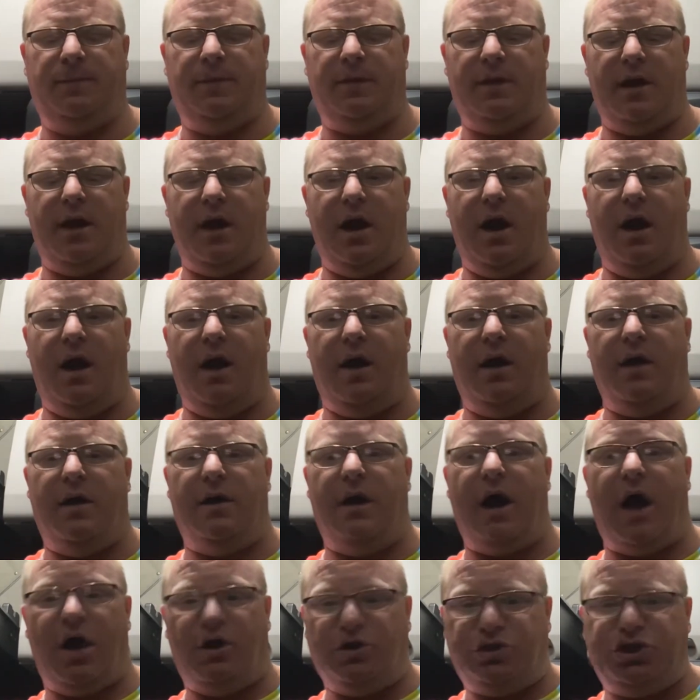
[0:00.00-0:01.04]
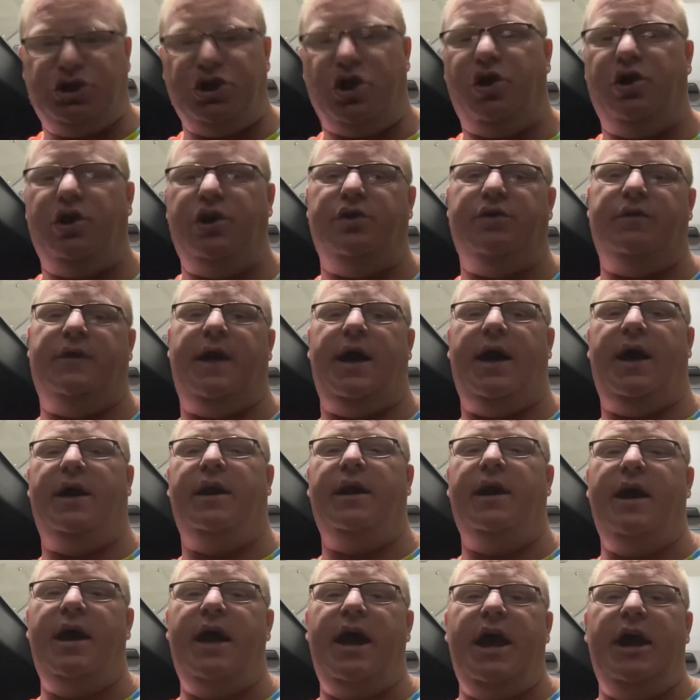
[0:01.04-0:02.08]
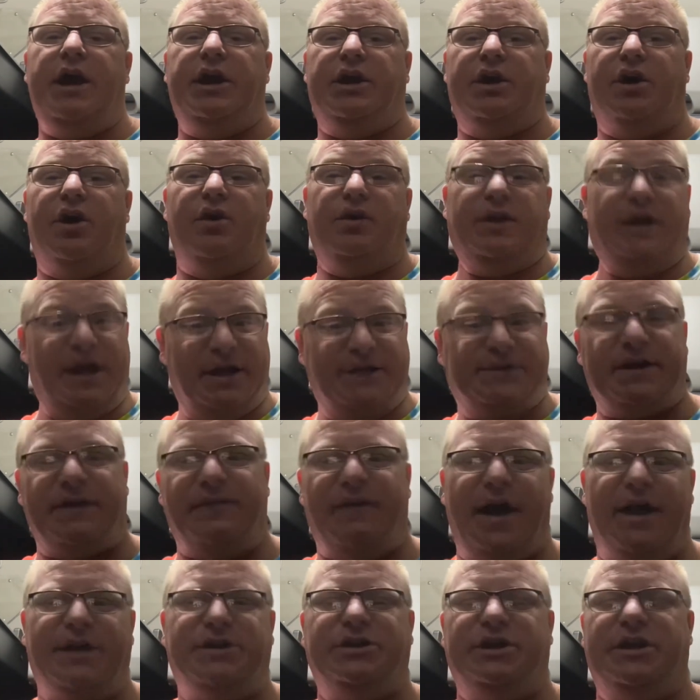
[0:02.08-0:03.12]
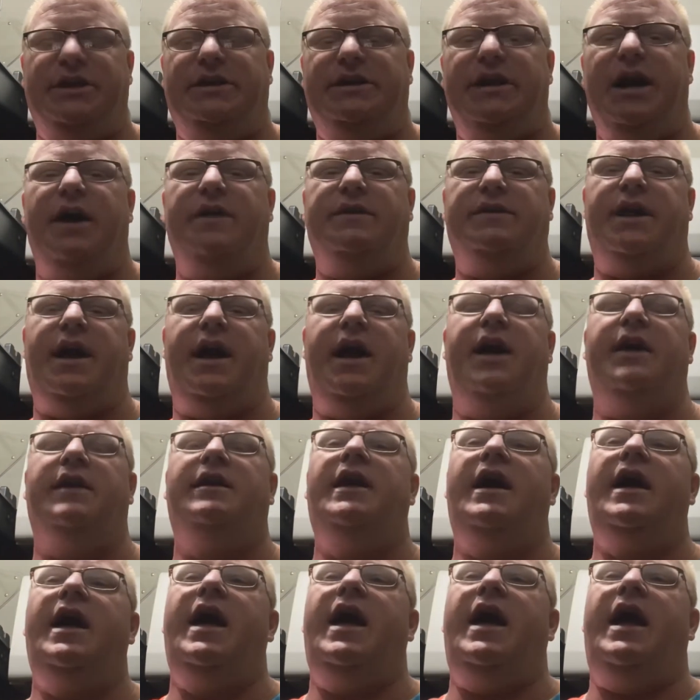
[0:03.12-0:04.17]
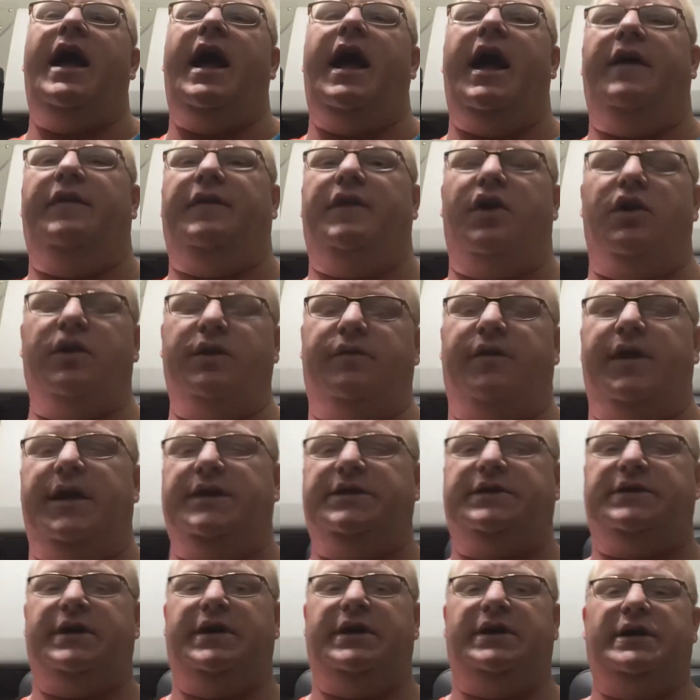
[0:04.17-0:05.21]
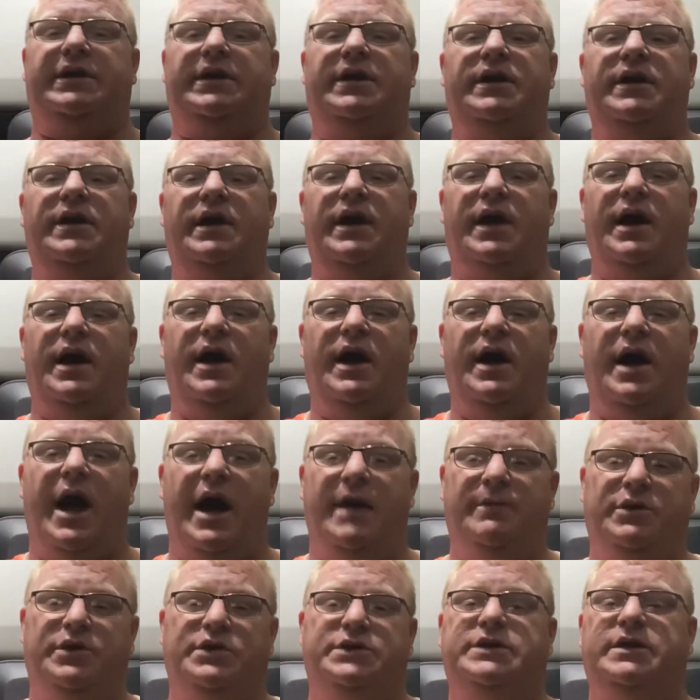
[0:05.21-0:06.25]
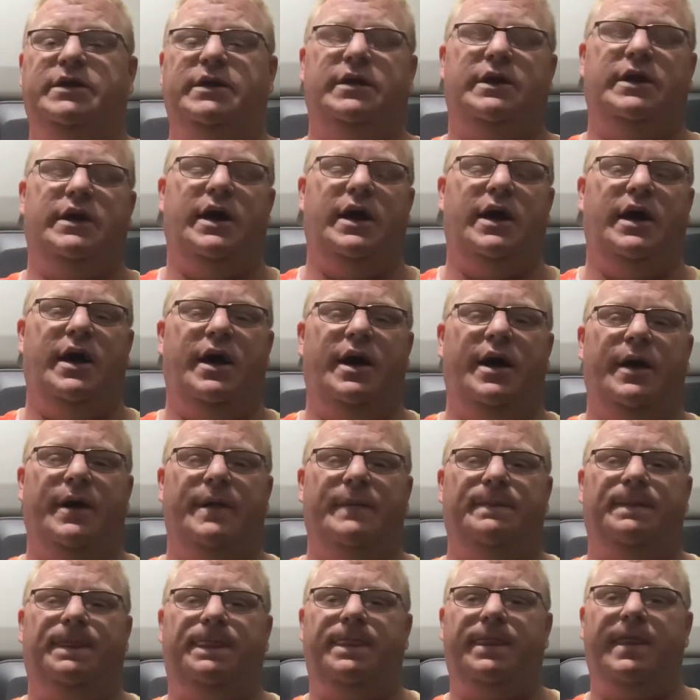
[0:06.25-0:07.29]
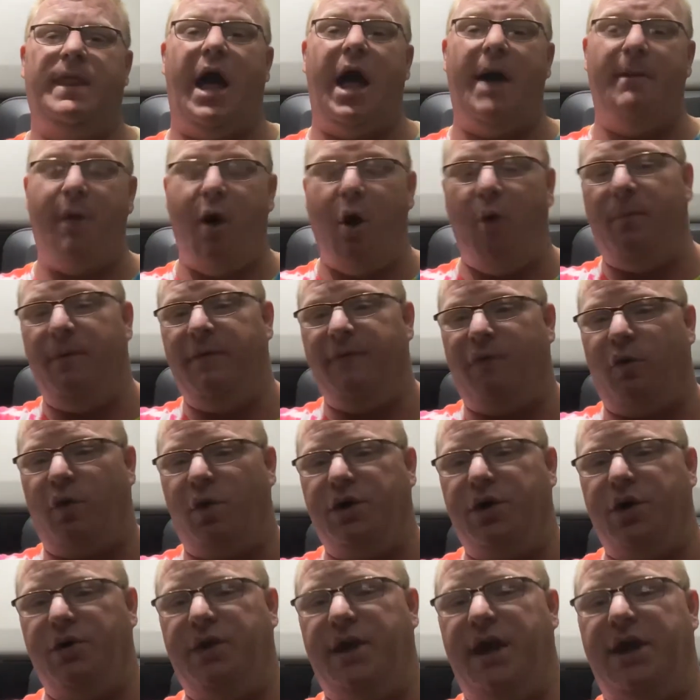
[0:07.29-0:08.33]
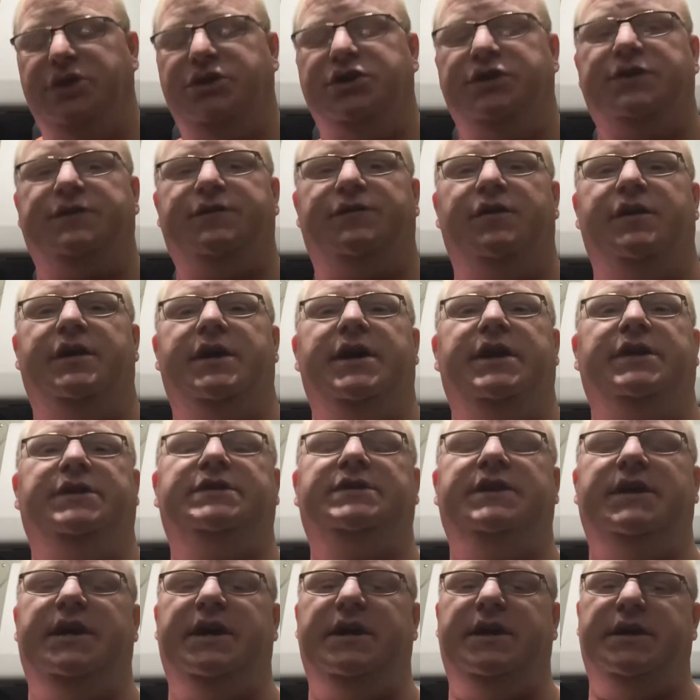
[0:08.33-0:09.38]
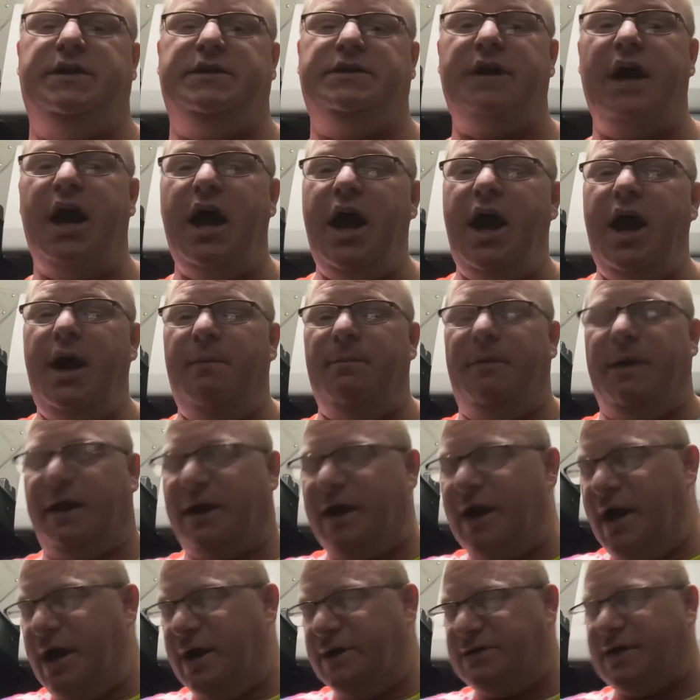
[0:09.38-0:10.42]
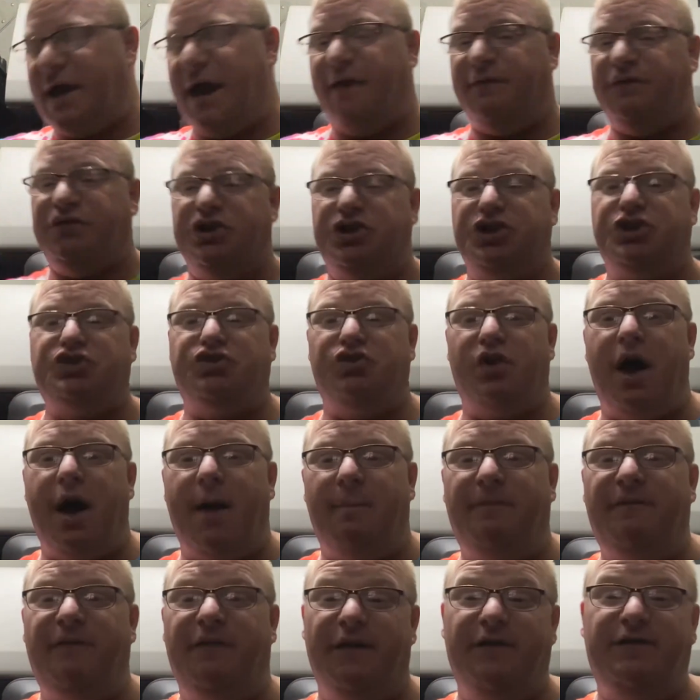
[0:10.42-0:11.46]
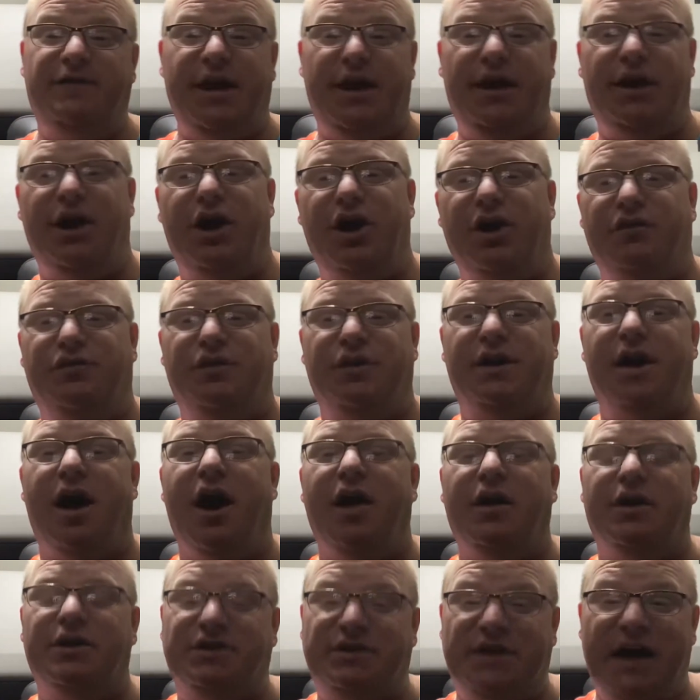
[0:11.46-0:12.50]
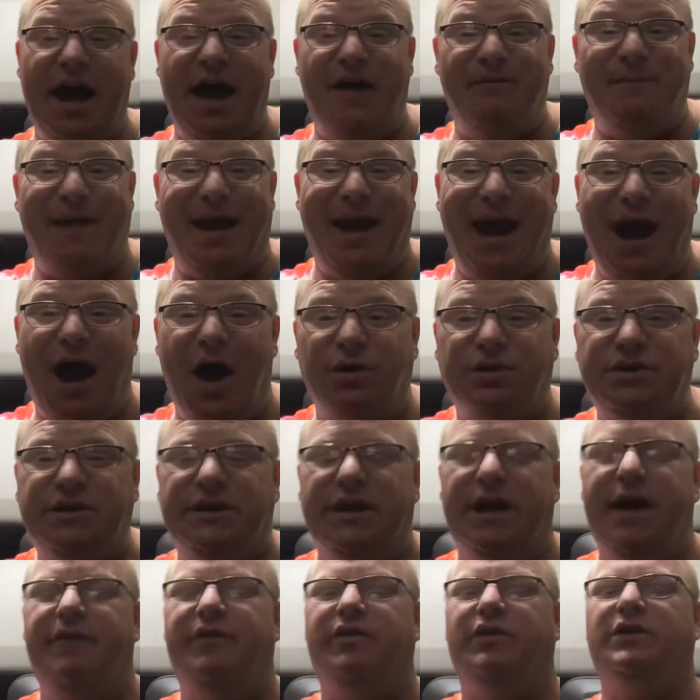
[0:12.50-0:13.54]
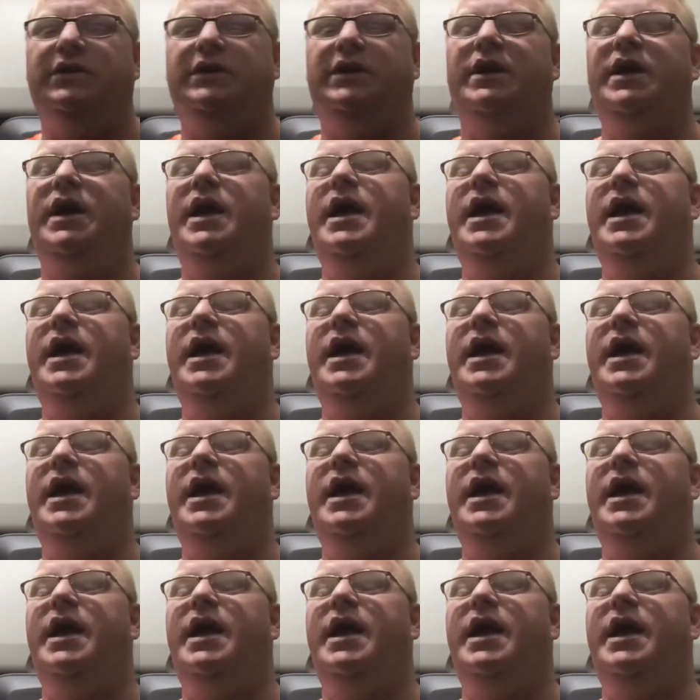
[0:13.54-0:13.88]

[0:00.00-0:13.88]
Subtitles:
I'll show you that, yes, I've actually done that. And the only reason I'm hoping for donations for this is because I've just dropped $1,500 to have my house leveled